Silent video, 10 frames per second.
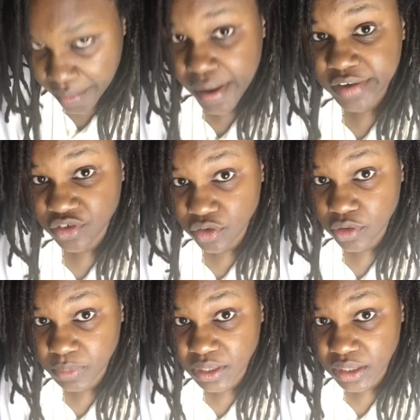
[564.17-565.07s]
I should
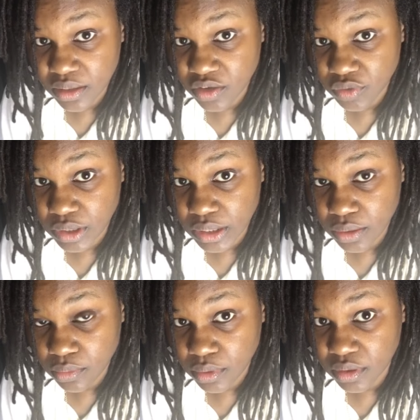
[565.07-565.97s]
not be eating this right
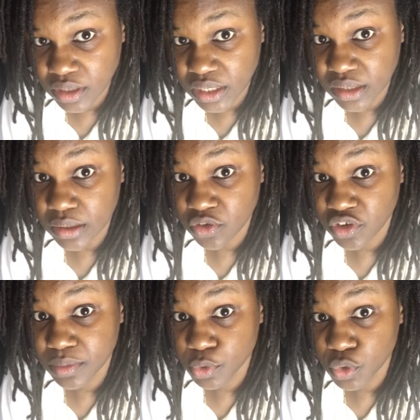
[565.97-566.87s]
now because it is
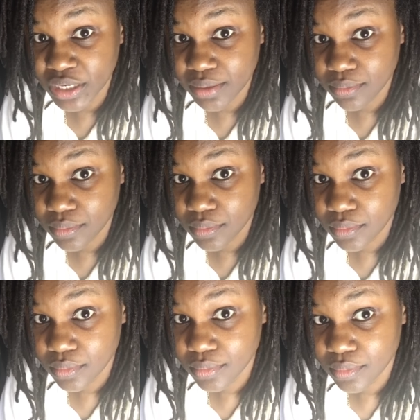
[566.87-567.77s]
actually morning.
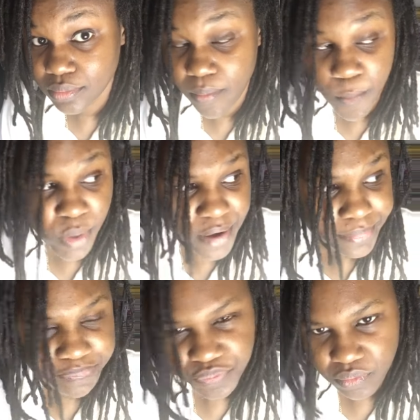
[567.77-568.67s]
Well,
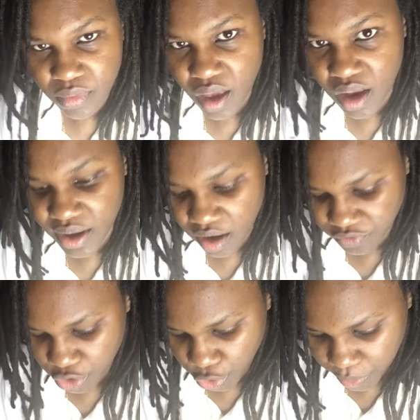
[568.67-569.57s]
early
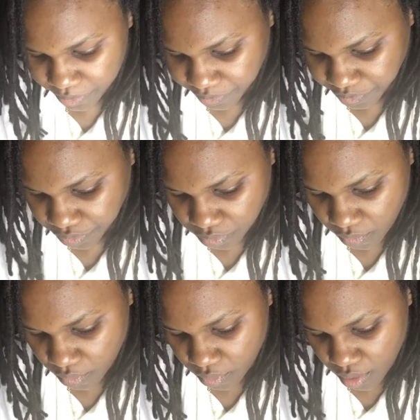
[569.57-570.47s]
afternoon.
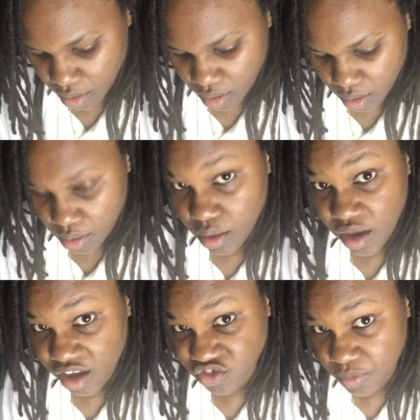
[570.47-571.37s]

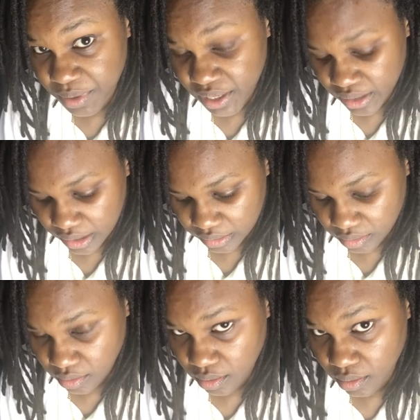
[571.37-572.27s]
And I shouldn't be eating
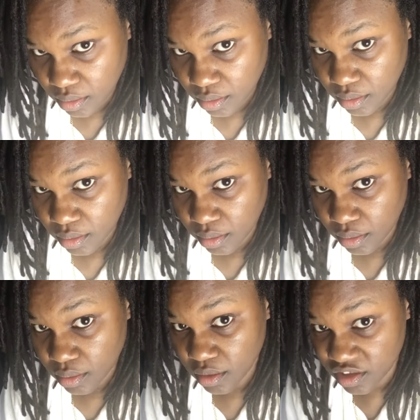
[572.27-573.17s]
this.
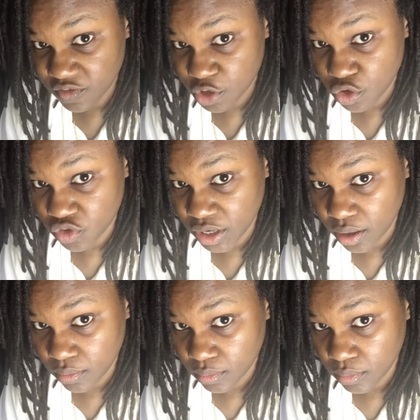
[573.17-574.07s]
This is for you,
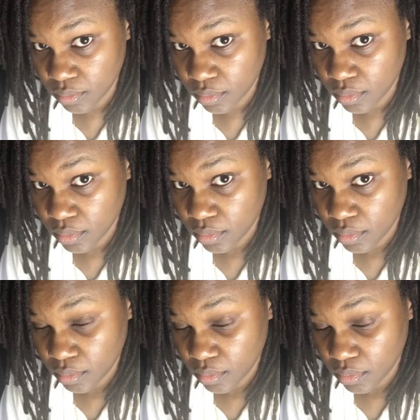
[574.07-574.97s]
Sheena.
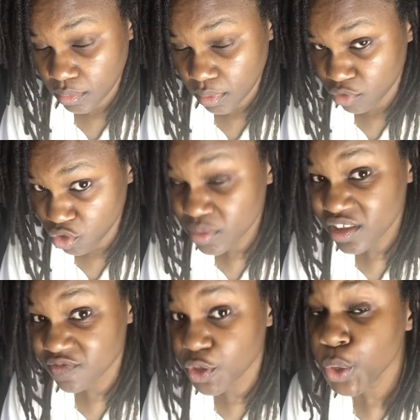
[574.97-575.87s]
I'm doing
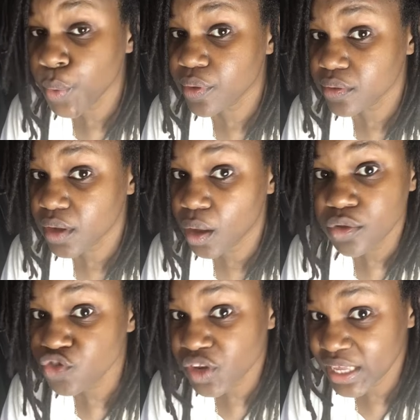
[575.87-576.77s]
this for you. I
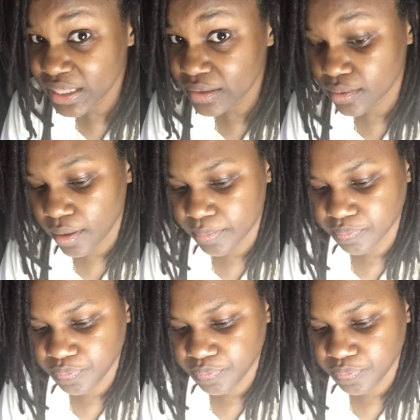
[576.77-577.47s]
don't usually eat this time.